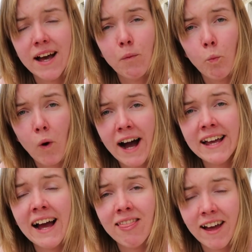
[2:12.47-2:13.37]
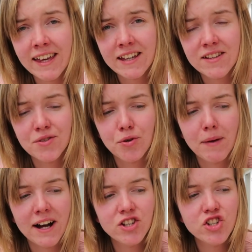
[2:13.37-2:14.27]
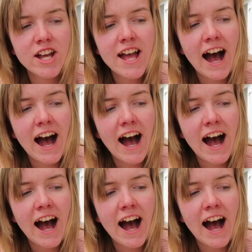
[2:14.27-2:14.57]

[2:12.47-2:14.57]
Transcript: and why I like it so much.